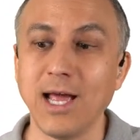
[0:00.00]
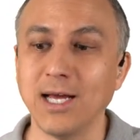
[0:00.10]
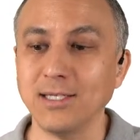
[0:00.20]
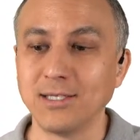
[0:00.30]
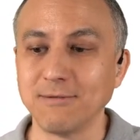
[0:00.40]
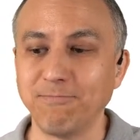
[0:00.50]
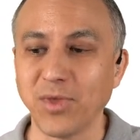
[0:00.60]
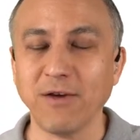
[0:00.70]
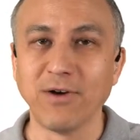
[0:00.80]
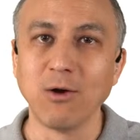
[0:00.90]
And
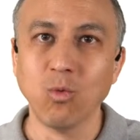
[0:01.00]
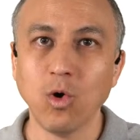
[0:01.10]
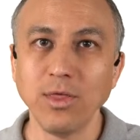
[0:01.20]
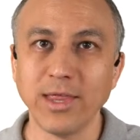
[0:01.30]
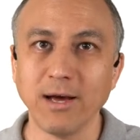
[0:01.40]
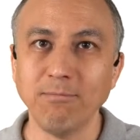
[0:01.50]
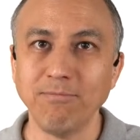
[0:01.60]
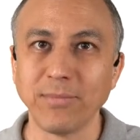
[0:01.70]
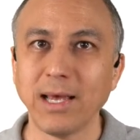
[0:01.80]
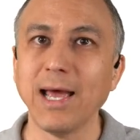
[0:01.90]
if I warn
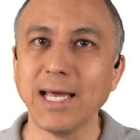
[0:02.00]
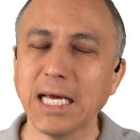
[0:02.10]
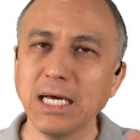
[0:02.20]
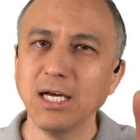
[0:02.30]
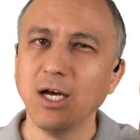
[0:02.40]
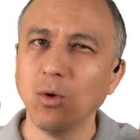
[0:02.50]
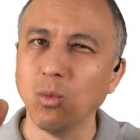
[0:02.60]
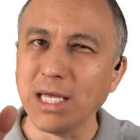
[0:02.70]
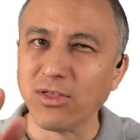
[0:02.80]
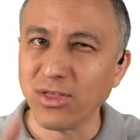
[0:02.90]
them, hey,
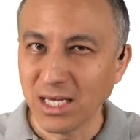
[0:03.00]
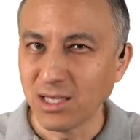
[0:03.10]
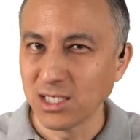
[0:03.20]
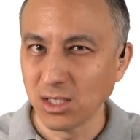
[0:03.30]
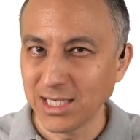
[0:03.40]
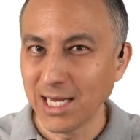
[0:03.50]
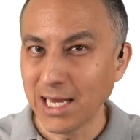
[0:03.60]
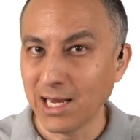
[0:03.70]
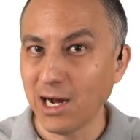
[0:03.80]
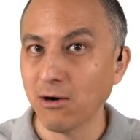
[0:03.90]
we think this will
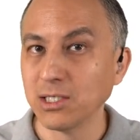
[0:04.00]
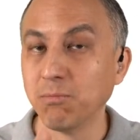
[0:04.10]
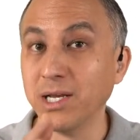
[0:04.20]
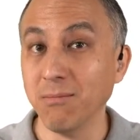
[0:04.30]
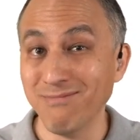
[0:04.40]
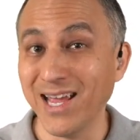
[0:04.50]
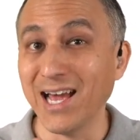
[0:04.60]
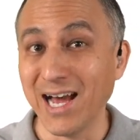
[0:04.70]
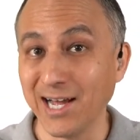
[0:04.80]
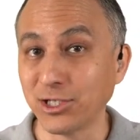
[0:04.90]
take 8 hours, but it
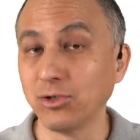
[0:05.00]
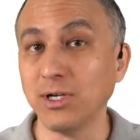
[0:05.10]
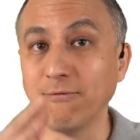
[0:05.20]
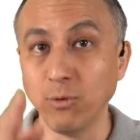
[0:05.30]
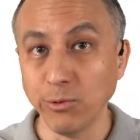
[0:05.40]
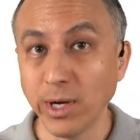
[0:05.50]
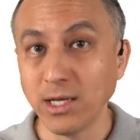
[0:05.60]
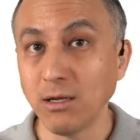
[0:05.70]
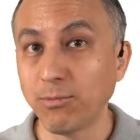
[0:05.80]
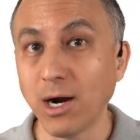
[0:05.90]
may actually, if we
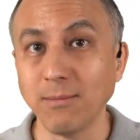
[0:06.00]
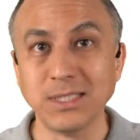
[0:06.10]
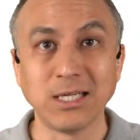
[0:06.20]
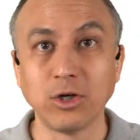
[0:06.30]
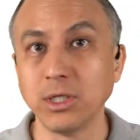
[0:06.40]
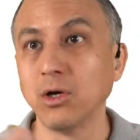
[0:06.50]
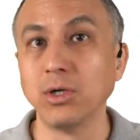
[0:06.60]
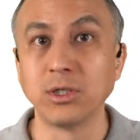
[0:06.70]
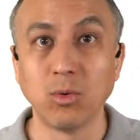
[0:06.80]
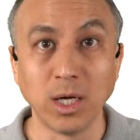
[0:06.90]
run into problems, it could
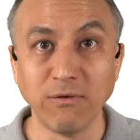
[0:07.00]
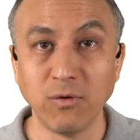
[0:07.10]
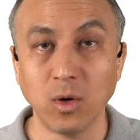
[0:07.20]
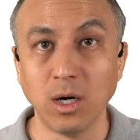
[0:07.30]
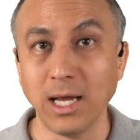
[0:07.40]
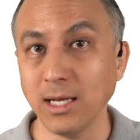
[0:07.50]
go to 24.